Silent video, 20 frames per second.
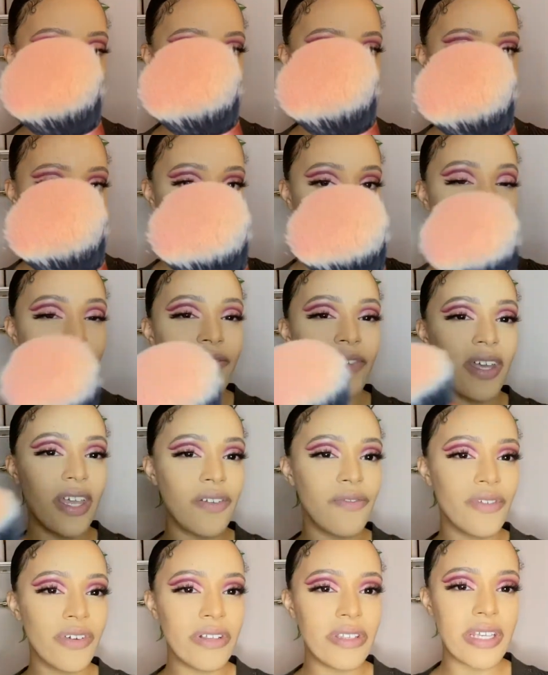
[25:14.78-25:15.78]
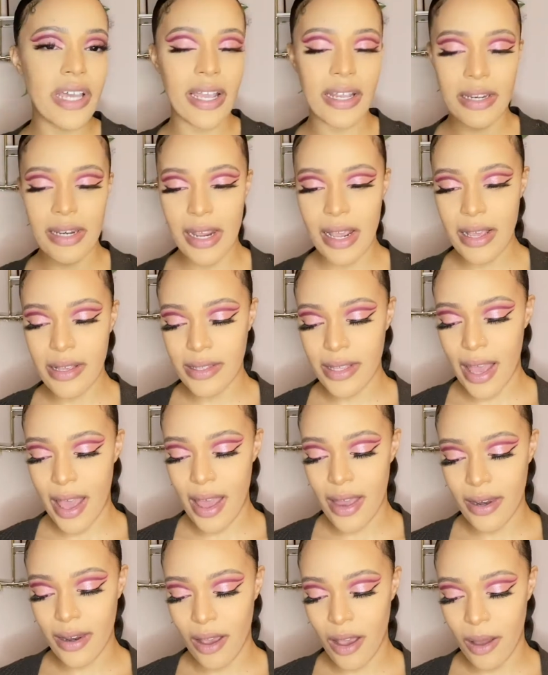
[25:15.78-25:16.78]
I feel like Real Techniques
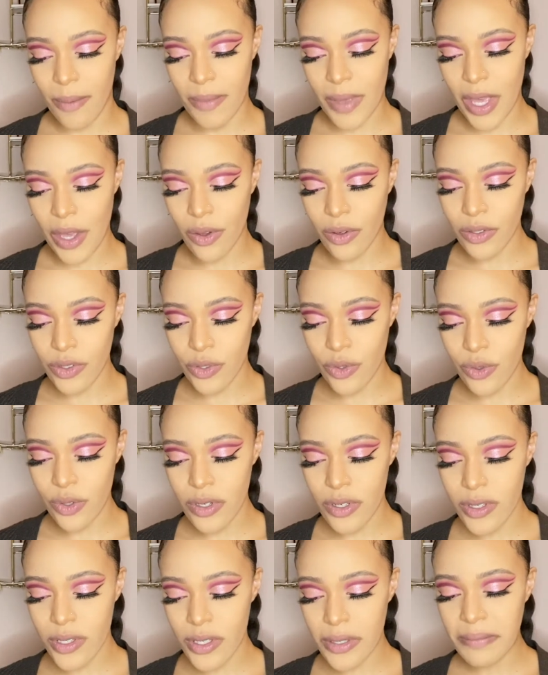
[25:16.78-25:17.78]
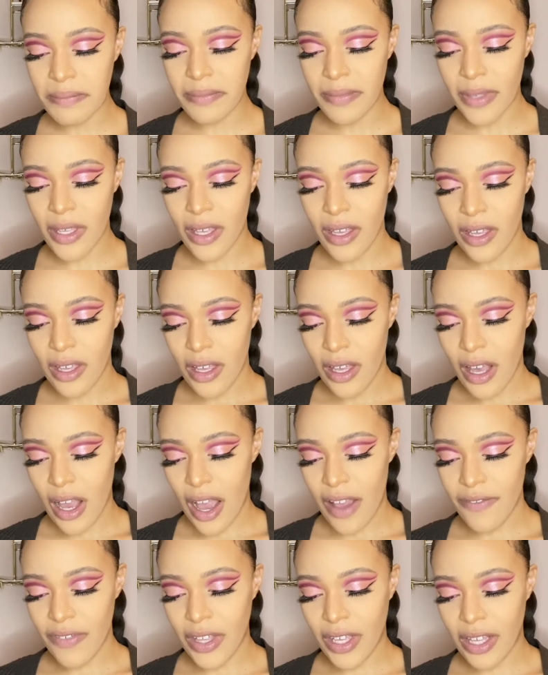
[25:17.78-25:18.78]
and Eco Tools, I
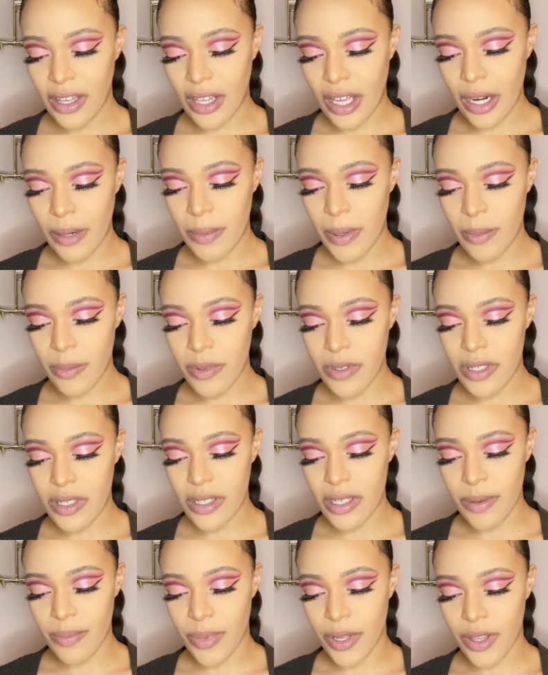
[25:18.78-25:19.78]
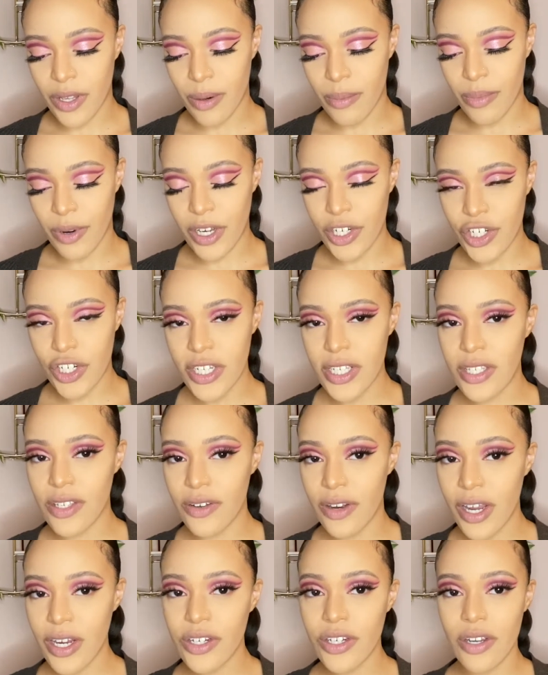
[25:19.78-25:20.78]
feel like a lot of people sleep on their brushes. They're
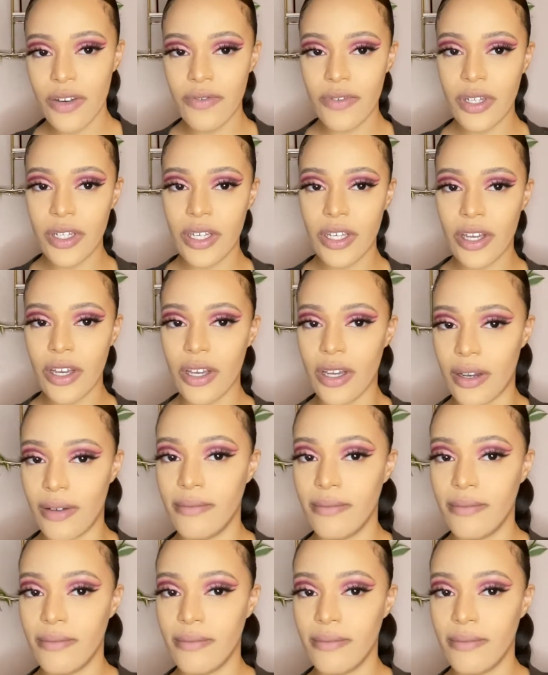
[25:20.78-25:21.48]
actually really good.